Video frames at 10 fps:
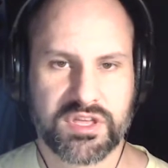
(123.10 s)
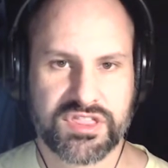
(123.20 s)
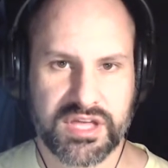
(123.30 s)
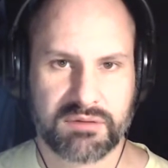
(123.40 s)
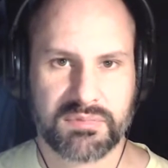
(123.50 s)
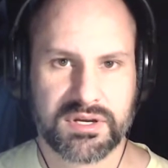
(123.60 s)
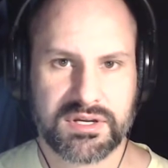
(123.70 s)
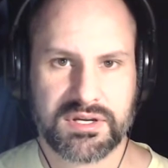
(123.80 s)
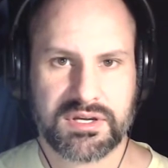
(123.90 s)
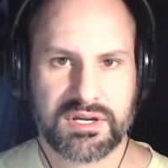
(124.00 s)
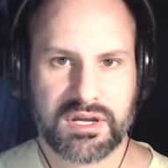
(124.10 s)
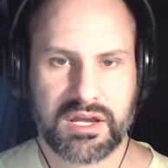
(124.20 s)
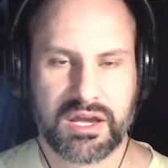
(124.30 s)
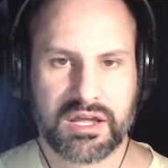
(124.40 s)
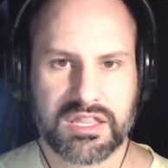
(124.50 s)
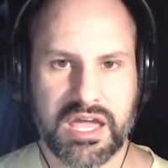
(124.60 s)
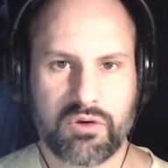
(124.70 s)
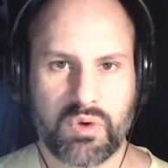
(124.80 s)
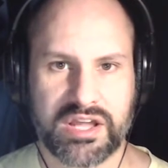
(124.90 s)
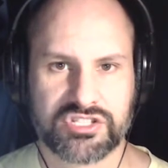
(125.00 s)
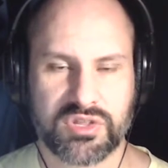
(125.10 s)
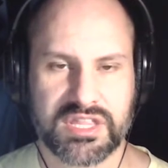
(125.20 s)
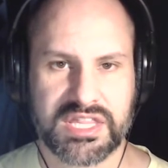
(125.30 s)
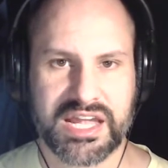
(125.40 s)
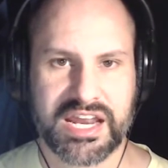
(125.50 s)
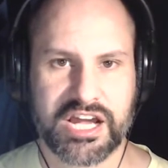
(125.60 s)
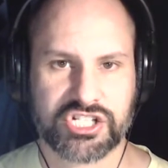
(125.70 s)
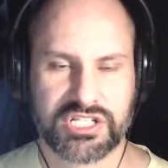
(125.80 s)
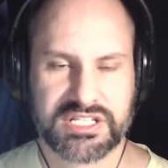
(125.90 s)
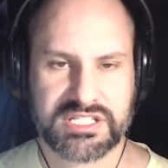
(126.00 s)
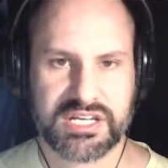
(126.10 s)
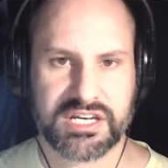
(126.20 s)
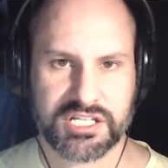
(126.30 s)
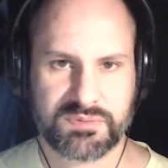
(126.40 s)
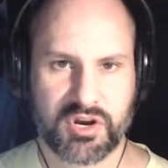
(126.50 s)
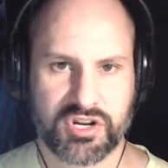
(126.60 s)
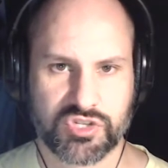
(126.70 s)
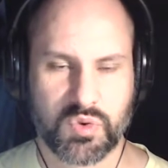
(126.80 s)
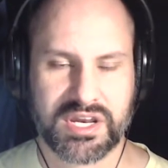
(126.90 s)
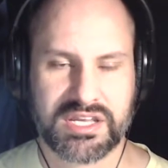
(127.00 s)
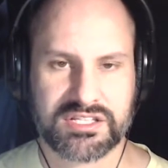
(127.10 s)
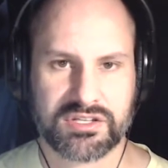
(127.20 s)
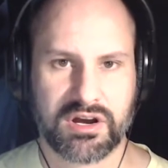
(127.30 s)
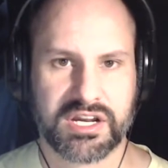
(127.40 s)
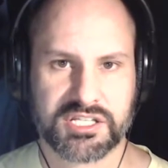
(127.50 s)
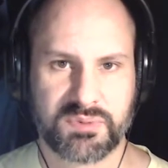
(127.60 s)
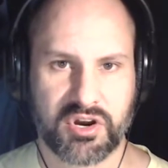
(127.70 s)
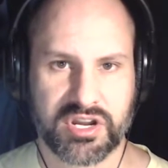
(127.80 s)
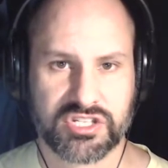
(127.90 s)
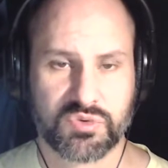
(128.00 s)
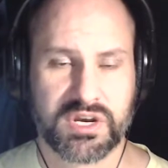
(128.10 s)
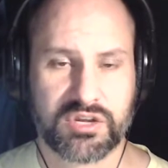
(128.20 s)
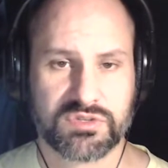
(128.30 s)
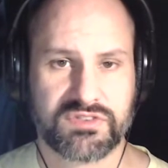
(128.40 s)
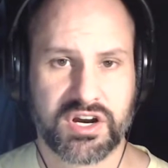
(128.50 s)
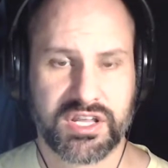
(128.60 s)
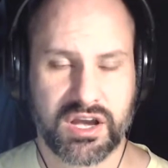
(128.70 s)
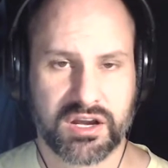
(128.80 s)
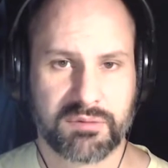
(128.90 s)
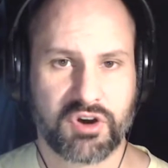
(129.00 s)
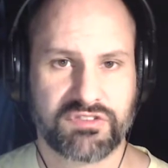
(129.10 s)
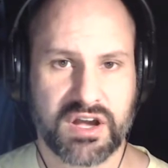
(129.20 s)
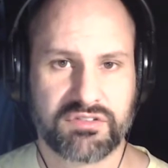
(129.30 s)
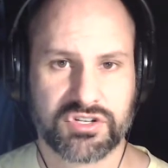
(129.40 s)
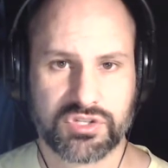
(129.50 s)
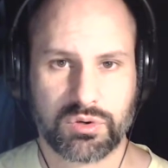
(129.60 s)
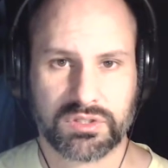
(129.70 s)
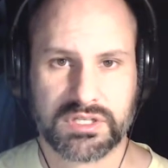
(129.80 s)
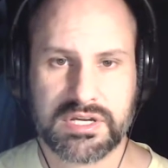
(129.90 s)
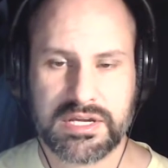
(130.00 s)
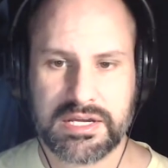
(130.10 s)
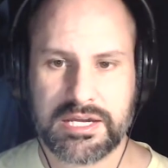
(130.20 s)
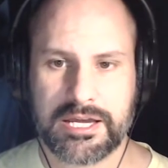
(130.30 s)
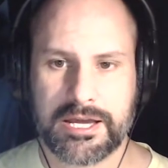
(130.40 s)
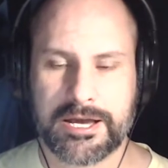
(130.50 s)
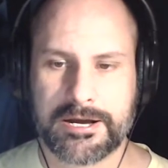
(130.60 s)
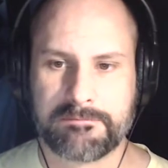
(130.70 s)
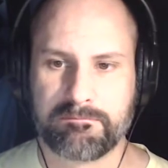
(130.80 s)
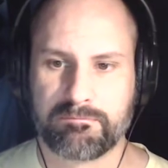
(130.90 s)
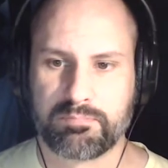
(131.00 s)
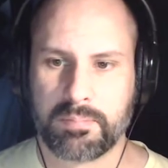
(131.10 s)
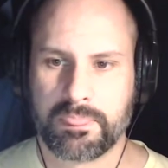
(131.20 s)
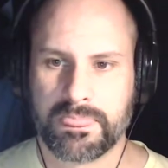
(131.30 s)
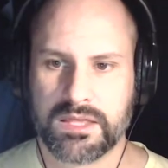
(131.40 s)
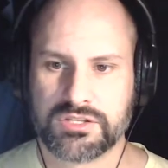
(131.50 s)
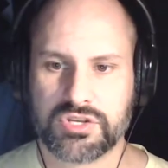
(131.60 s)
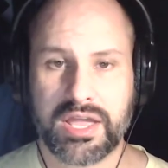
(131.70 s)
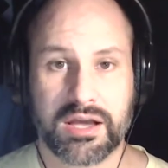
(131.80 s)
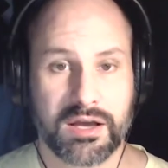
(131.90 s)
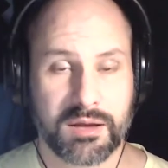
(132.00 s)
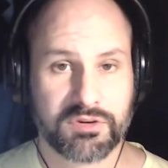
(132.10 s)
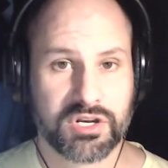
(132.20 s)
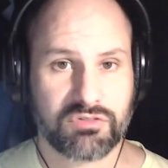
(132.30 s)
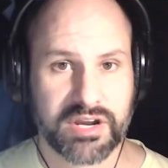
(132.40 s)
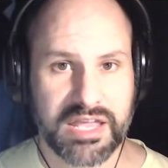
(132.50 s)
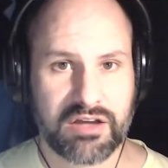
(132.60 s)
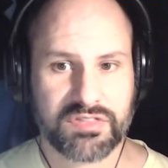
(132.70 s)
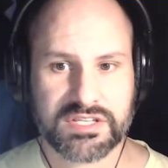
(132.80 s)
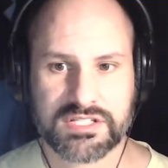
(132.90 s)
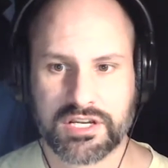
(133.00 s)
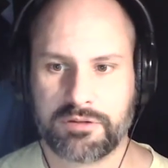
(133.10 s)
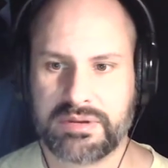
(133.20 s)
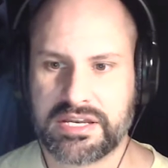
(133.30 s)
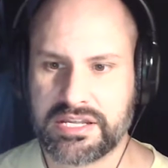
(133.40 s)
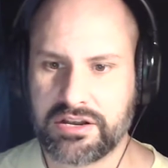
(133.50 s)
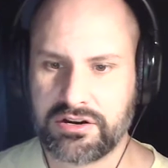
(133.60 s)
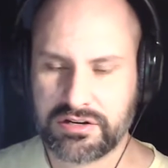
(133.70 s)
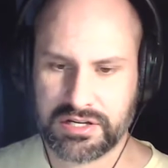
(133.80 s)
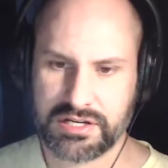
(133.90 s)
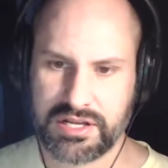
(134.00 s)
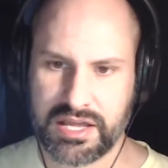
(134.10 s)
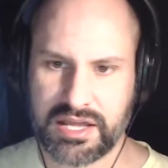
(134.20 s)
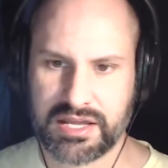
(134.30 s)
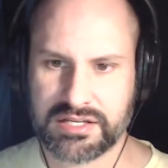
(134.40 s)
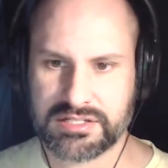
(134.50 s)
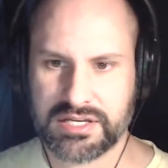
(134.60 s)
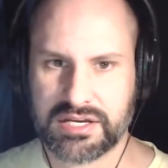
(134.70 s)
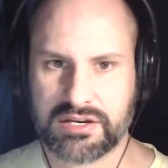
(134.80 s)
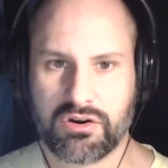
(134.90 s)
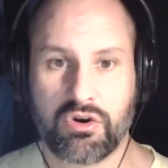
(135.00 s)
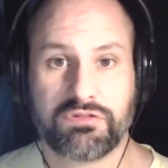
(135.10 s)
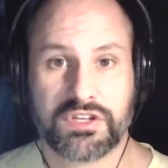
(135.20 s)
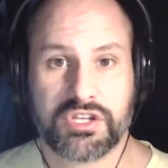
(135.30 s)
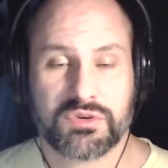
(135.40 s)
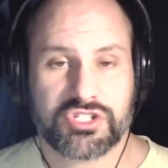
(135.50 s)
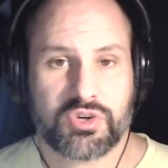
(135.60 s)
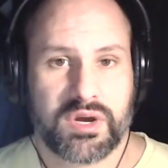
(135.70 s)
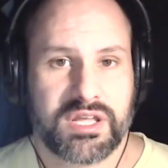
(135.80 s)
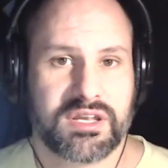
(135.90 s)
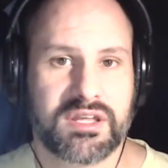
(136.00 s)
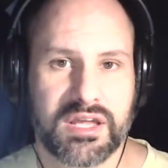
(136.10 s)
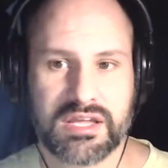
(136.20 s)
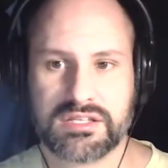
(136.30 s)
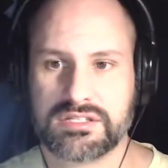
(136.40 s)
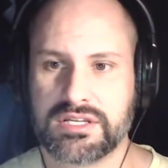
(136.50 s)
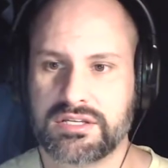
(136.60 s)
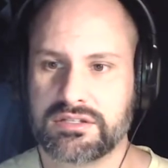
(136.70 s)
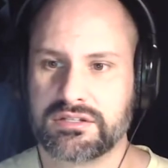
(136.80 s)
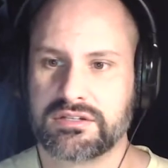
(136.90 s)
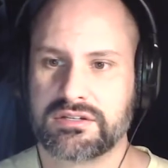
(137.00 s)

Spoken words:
with them that way, so that they can actually see and experience what he saw and experienced when he was very young, about 5 years old. So yeah, I'm going to recount this a little bit here, and hopefully you enjoy it. And I'm